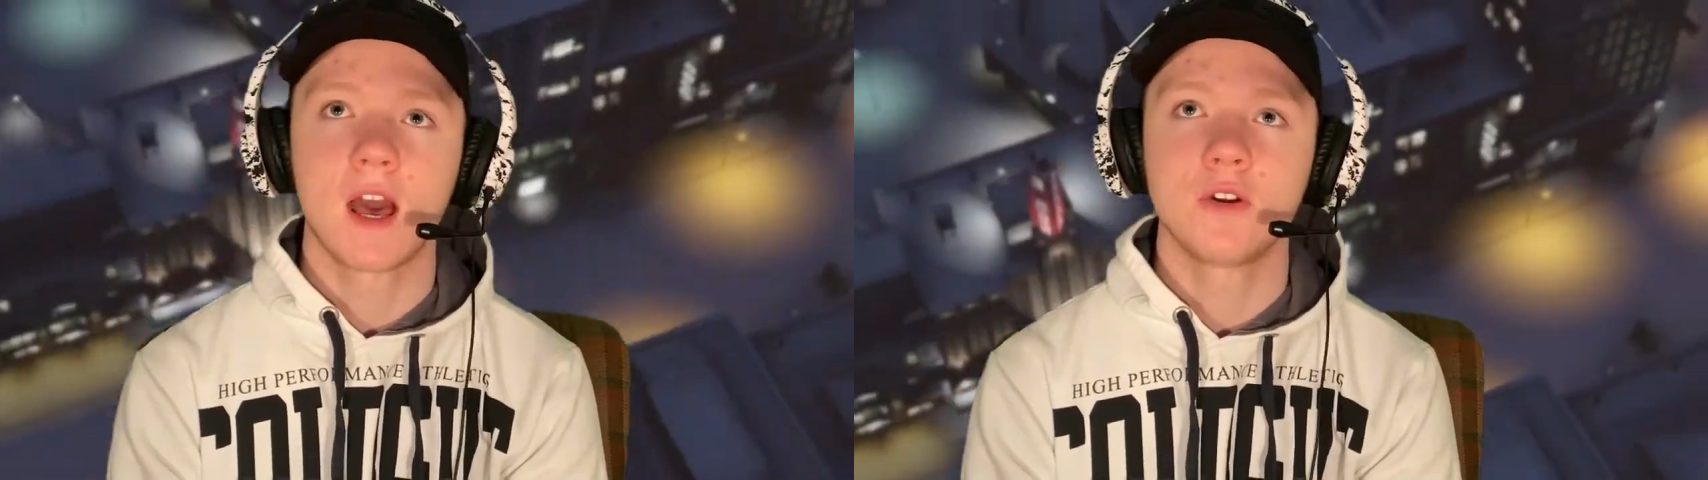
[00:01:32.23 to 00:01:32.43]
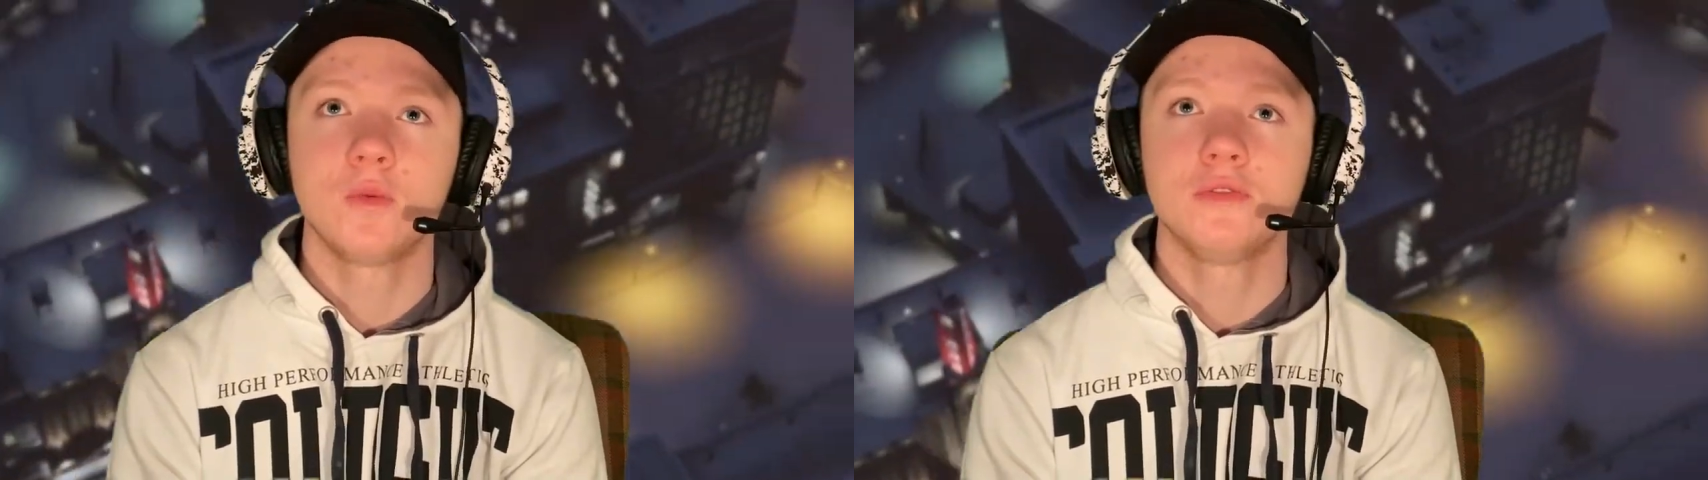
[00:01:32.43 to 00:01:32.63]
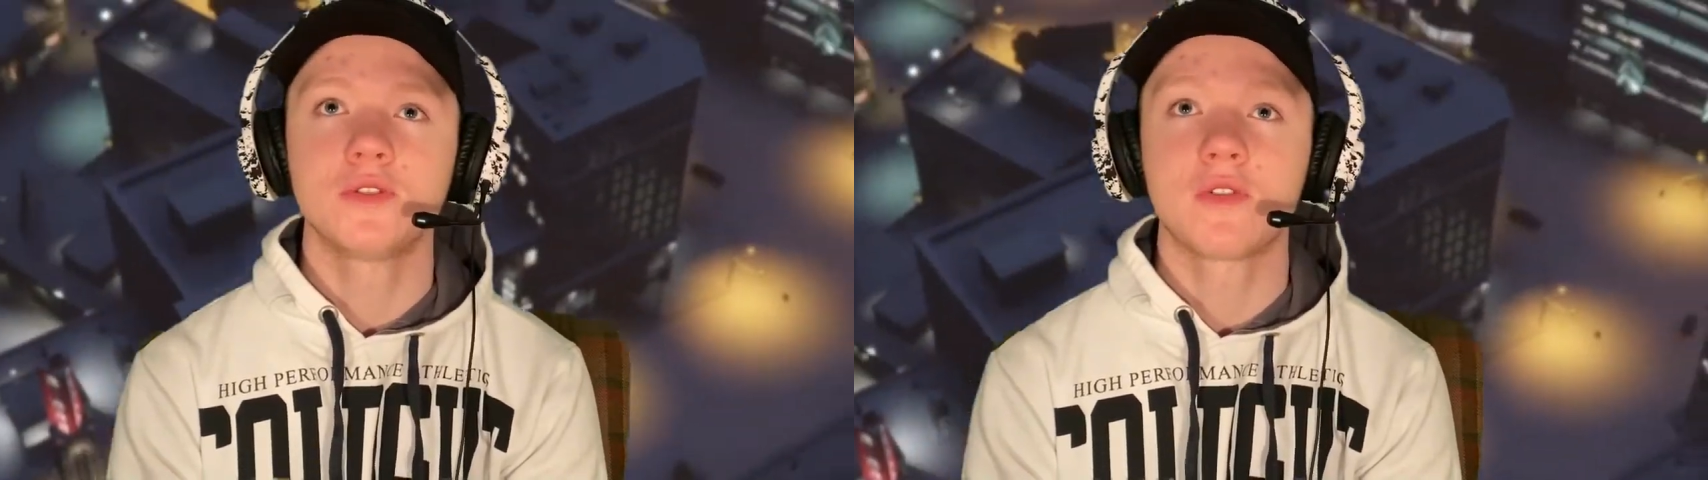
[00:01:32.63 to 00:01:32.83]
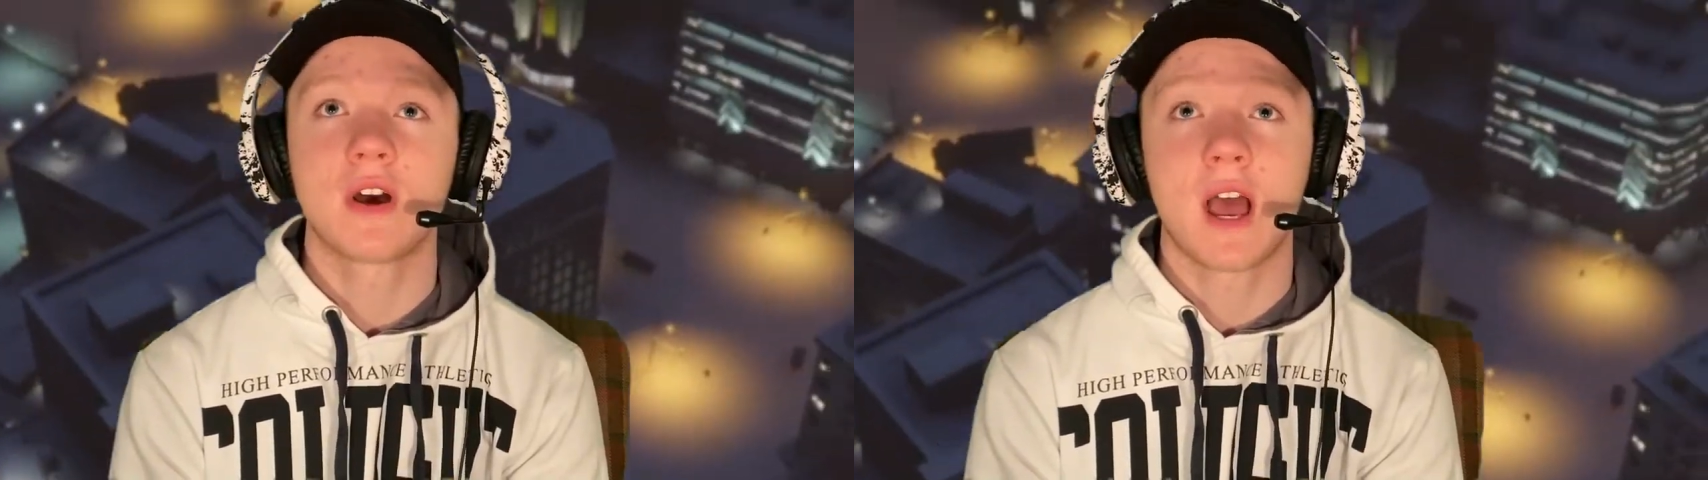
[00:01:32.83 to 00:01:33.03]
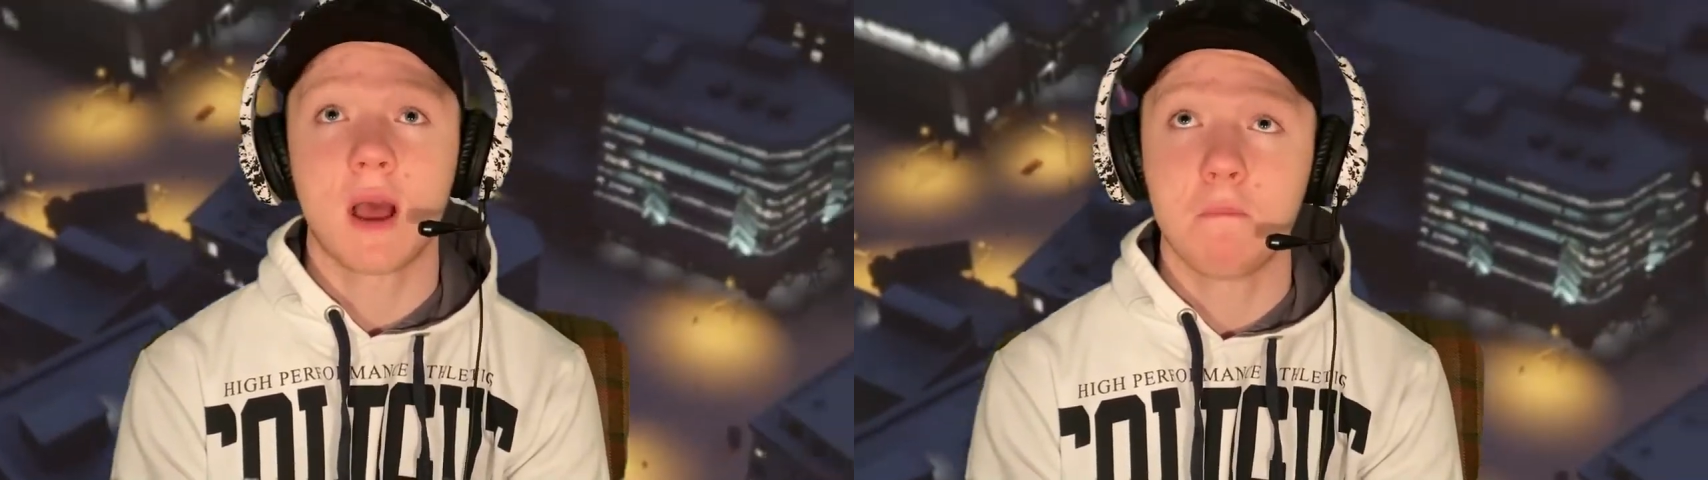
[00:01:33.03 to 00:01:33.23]
and hope you have
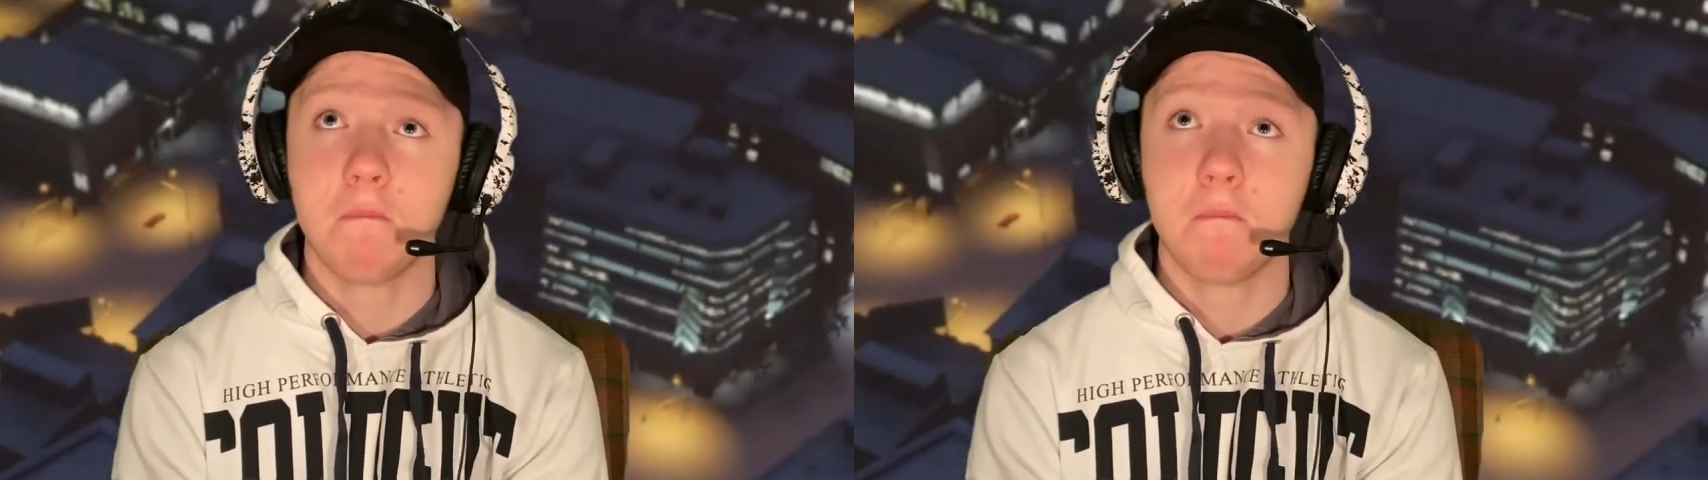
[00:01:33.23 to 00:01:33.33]
a